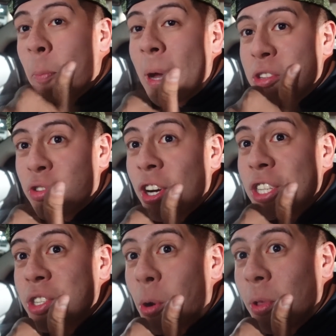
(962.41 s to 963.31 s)
my truck is
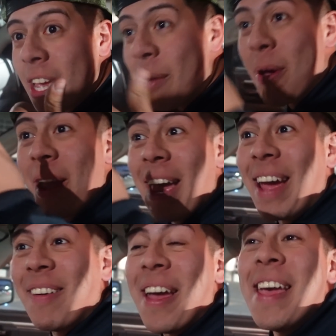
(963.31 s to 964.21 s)
stolen,
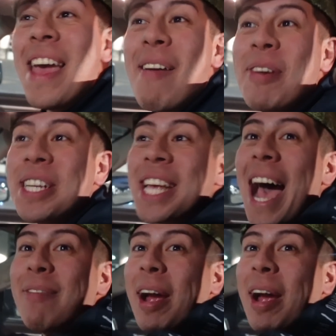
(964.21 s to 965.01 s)
and we just hide